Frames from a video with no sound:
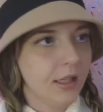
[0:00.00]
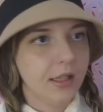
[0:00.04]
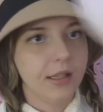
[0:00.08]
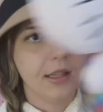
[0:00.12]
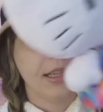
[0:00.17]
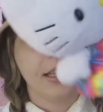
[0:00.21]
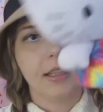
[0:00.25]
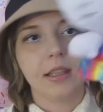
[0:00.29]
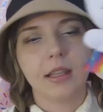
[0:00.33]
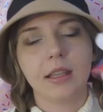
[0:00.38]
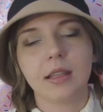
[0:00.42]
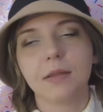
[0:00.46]

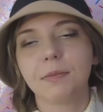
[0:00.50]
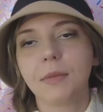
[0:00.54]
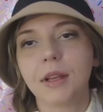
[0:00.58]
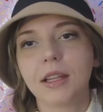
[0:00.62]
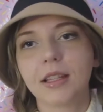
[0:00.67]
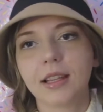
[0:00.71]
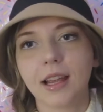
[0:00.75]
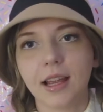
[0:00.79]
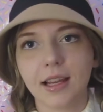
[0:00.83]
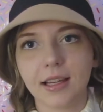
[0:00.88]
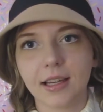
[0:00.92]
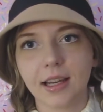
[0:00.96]
This is my
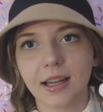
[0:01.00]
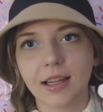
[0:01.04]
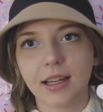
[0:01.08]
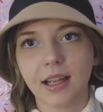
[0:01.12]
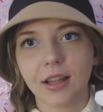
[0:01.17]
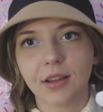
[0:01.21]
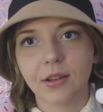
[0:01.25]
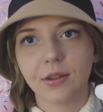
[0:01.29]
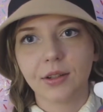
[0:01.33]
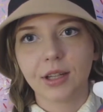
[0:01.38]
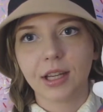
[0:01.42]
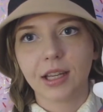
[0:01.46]
tie-dye
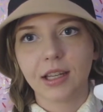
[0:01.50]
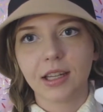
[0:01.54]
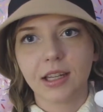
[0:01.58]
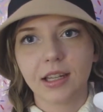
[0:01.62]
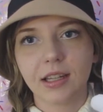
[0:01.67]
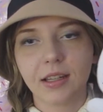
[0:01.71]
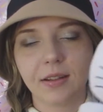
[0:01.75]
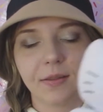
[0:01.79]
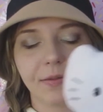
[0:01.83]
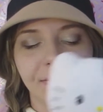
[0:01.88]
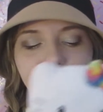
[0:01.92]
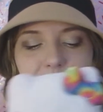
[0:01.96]
Hello
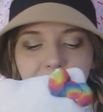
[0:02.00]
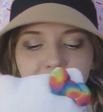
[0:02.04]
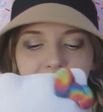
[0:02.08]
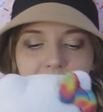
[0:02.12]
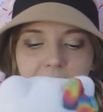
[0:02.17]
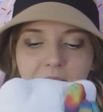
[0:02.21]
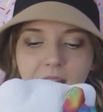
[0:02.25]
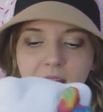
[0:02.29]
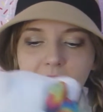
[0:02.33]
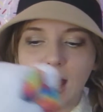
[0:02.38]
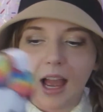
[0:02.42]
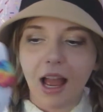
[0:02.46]
Kitty.
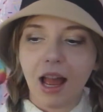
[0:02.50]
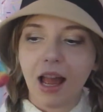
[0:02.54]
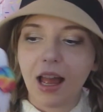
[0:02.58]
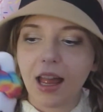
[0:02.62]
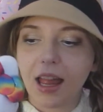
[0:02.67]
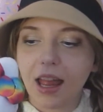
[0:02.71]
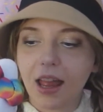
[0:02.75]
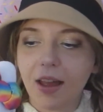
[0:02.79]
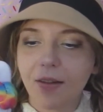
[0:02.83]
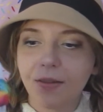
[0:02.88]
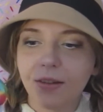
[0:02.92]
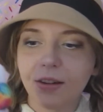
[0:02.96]
I
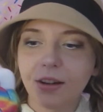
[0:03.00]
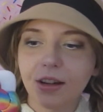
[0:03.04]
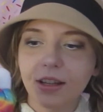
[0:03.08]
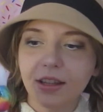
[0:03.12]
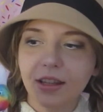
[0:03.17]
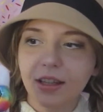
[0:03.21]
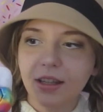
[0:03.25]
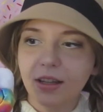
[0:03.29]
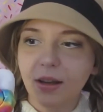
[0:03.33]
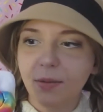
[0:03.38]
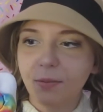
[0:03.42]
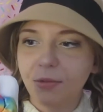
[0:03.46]
have her at
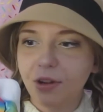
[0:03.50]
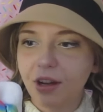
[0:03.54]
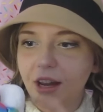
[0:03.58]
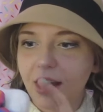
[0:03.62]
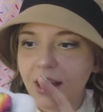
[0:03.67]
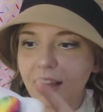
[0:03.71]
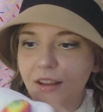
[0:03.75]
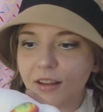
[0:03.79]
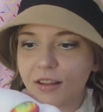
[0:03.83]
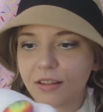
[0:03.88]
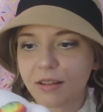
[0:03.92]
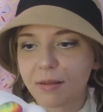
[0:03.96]
the number
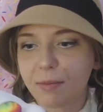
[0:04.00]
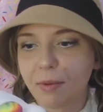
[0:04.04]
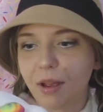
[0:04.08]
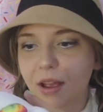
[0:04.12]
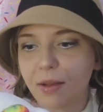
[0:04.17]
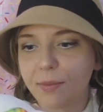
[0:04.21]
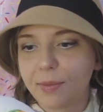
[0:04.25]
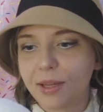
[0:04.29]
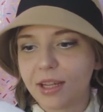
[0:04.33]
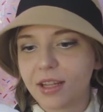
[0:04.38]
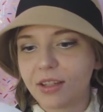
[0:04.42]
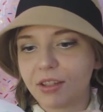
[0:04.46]
8
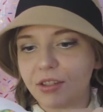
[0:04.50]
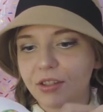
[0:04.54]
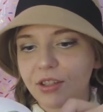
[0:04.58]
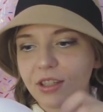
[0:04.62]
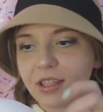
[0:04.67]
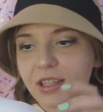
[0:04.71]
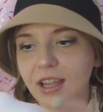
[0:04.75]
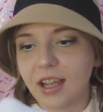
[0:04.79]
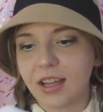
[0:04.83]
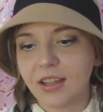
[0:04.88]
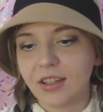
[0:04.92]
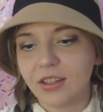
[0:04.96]
spot because
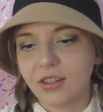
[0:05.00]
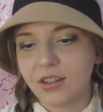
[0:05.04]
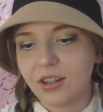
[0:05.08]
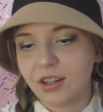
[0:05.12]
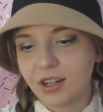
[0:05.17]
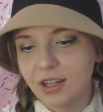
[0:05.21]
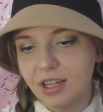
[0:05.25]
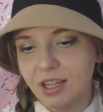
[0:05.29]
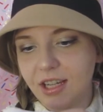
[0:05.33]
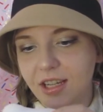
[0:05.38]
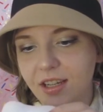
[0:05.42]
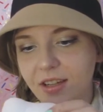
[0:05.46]
she's kind of
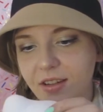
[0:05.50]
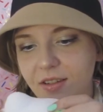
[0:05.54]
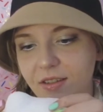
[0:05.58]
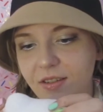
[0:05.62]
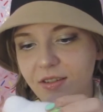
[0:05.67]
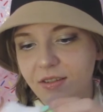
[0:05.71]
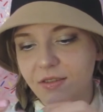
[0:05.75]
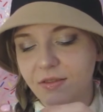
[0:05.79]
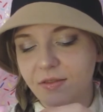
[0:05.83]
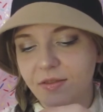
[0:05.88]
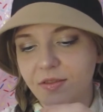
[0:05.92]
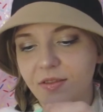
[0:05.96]
dirty.
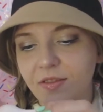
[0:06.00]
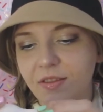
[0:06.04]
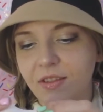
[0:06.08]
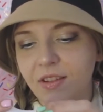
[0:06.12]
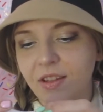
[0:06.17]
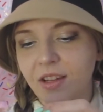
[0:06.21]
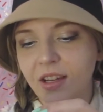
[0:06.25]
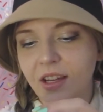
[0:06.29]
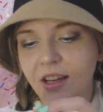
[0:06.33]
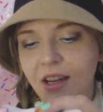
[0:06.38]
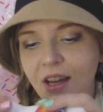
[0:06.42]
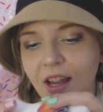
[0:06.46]

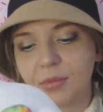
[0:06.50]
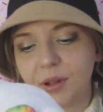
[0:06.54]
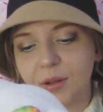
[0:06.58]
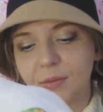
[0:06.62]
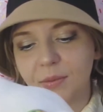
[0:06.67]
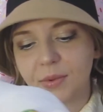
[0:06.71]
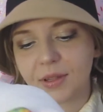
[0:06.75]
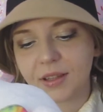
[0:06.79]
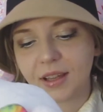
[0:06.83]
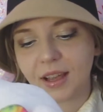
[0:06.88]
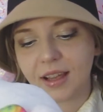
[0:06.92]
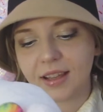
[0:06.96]
But
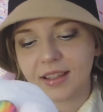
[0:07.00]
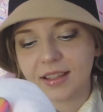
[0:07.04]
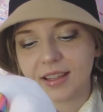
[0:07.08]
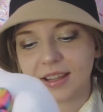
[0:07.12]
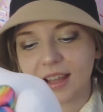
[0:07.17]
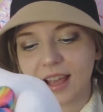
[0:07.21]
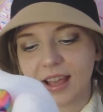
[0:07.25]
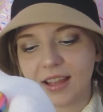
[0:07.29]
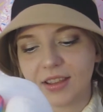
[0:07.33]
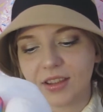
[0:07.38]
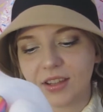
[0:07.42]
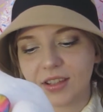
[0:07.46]
besides
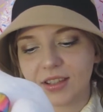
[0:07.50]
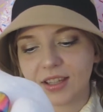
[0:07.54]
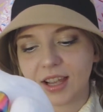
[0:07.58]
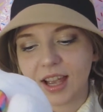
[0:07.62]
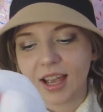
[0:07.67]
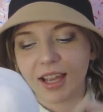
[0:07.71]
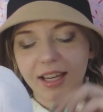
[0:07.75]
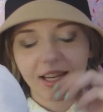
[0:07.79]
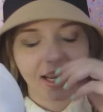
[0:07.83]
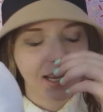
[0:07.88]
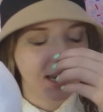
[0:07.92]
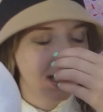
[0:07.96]
that, the
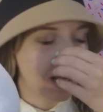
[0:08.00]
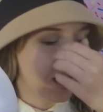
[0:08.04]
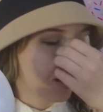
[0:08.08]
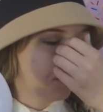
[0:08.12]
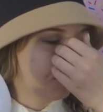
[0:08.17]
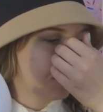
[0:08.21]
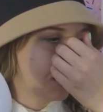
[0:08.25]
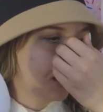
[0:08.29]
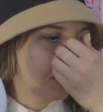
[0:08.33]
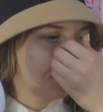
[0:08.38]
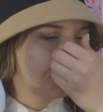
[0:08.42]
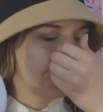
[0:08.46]
tie-dye
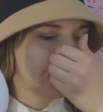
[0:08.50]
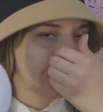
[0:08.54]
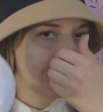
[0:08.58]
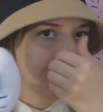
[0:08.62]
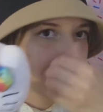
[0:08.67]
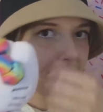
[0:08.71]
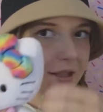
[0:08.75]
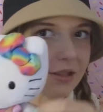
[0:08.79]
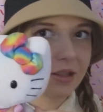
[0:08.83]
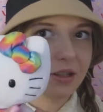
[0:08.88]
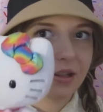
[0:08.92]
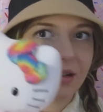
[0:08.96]
I'm not really
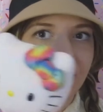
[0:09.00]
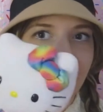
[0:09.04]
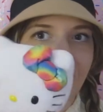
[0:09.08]
into.